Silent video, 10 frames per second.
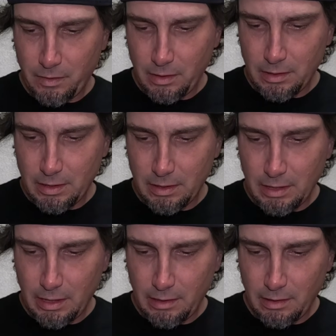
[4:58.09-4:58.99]
This is
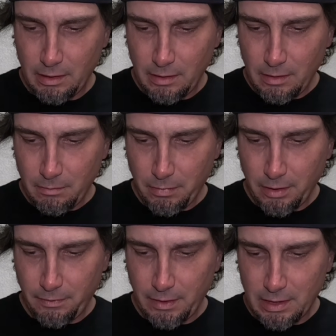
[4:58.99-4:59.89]
a
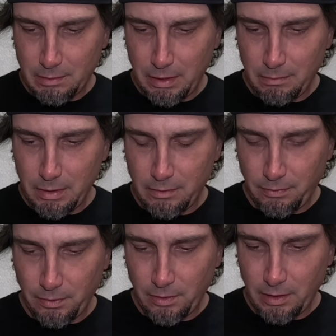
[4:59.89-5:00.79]
perfect speed
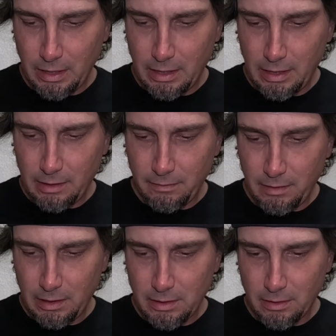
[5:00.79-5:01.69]
bit for any of
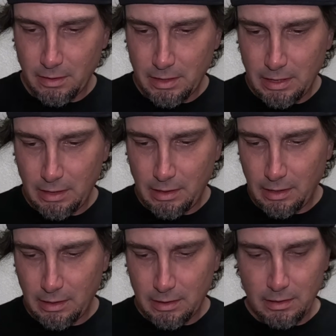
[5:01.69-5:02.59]
these RC
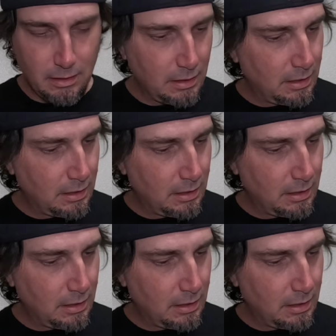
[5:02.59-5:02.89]
things.